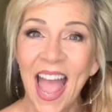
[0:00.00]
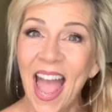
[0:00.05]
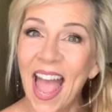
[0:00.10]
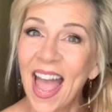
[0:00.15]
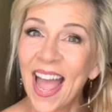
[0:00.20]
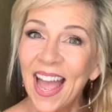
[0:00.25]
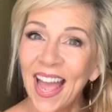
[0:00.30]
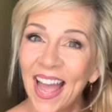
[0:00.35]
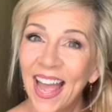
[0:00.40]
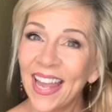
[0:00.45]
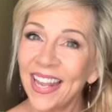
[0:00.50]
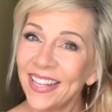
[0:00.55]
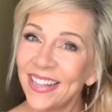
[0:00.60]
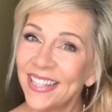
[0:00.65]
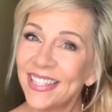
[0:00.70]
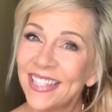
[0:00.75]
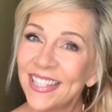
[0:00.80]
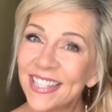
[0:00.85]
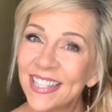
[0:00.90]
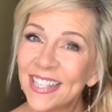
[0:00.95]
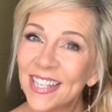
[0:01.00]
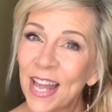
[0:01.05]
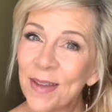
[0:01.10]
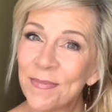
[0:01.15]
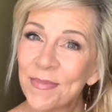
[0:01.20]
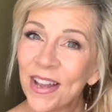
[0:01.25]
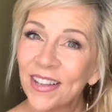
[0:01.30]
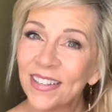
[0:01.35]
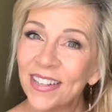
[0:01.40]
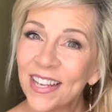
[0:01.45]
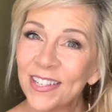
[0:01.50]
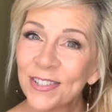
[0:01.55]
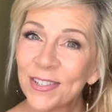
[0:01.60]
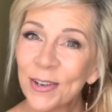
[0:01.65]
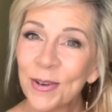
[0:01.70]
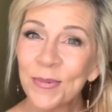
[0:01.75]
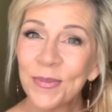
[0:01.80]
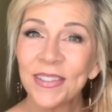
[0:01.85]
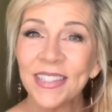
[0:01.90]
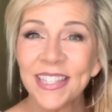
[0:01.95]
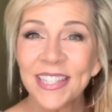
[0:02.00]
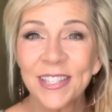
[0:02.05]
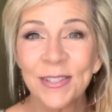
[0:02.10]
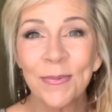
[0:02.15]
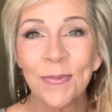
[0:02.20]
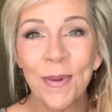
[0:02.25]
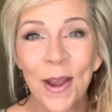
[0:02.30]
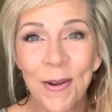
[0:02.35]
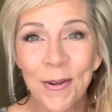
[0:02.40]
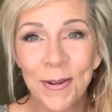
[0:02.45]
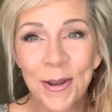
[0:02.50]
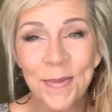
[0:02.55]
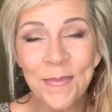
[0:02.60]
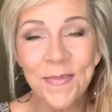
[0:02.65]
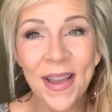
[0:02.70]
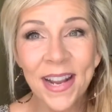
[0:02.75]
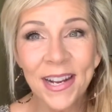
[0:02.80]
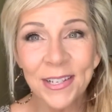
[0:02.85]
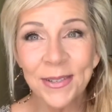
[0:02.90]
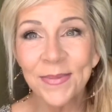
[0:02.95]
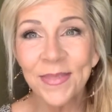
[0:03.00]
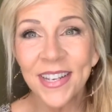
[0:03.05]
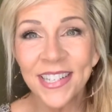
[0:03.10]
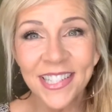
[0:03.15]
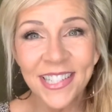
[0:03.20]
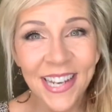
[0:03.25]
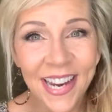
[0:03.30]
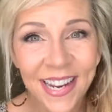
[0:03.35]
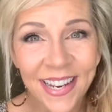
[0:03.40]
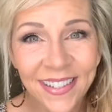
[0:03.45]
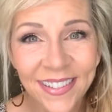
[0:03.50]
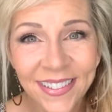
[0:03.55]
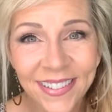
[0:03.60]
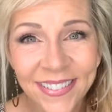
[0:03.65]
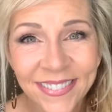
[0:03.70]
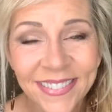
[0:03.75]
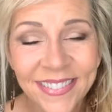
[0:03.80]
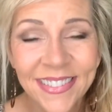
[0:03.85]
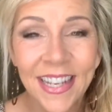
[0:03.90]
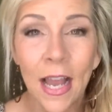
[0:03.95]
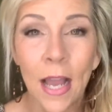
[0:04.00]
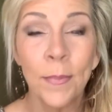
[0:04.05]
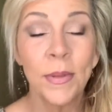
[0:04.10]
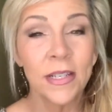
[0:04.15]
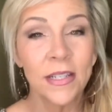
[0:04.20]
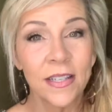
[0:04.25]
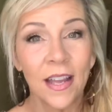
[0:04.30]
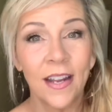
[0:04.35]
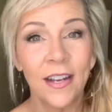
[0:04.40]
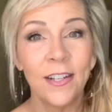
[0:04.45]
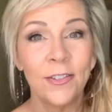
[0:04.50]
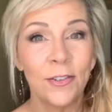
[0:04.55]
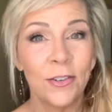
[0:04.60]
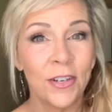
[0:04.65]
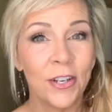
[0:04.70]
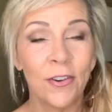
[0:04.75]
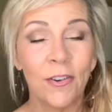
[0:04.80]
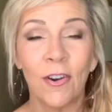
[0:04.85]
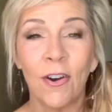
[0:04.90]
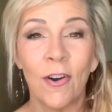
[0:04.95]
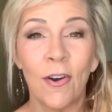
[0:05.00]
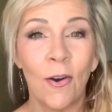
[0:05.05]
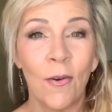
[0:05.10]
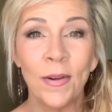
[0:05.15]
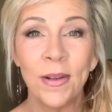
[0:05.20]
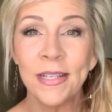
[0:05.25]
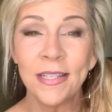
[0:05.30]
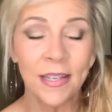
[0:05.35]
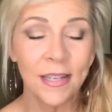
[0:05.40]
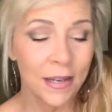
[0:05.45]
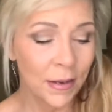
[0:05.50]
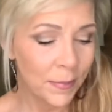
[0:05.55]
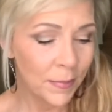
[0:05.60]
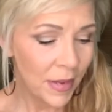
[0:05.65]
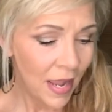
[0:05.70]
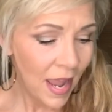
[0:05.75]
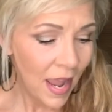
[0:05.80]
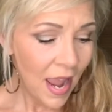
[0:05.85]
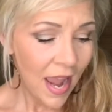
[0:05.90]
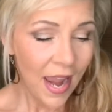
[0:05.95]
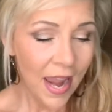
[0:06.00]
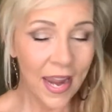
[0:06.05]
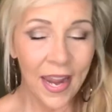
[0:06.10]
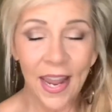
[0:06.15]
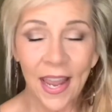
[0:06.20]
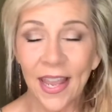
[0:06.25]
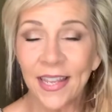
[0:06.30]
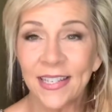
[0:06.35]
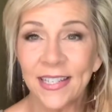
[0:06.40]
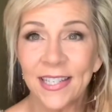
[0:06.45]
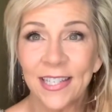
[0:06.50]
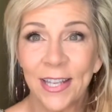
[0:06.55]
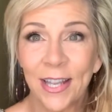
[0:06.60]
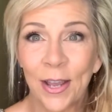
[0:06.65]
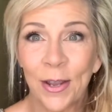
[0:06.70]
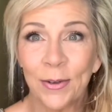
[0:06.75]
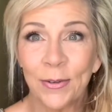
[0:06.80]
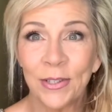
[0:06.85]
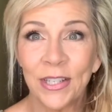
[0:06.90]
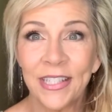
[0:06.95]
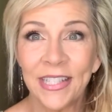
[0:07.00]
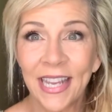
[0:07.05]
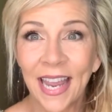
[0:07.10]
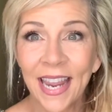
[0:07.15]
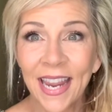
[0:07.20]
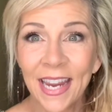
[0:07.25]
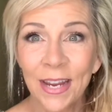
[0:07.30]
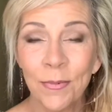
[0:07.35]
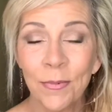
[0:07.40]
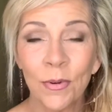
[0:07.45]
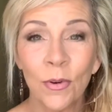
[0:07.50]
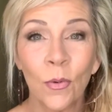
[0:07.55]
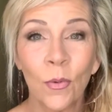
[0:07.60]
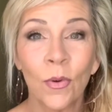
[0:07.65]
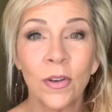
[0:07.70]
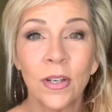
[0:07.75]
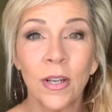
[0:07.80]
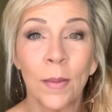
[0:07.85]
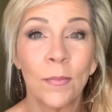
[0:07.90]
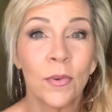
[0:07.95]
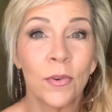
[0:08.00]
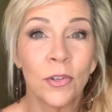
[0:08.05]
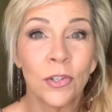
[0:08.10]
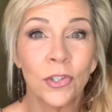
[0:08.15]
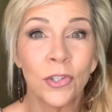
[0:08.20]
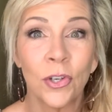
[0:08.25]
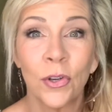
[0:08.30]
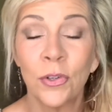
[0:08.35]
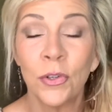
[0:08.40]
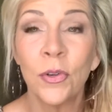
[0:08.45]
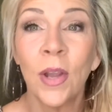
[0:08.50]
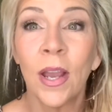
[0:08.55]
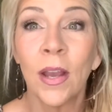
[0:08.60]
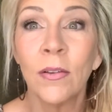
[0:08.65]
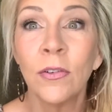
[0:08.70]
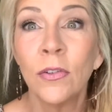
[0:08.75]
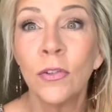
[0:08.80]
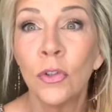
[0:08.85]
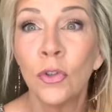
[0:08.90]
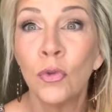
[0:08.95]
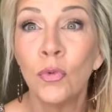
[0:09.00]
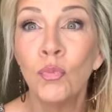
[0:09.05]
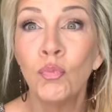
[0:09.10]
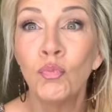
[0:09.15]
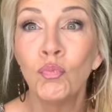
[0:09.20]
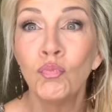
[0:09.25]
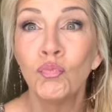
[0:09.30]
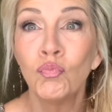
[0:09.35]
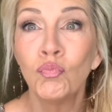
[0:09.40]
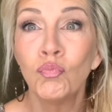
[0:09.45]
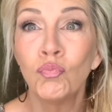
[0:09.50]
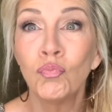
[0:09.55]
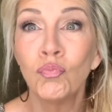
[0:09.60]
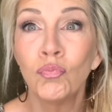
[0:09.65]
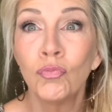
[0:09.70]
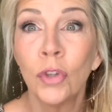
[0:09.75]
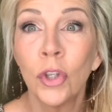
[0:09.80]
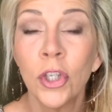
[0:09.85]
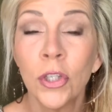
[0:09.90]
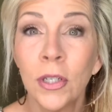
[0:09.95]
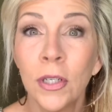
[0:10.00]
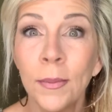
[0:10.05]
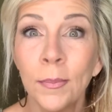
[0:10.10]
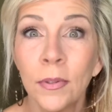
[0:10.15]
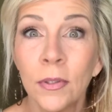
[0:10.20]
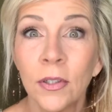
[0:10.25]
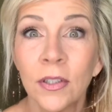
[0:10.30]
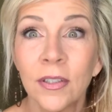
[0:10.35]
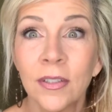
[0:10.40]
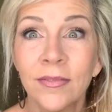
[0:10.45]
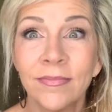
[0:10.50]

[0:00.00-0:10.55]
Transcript: Hey, this is Slap Out Lash Girl Melissa. Welcome back to my channel. I'm excited you're here. I always am. And so today I'm going to show you how to do this lip look.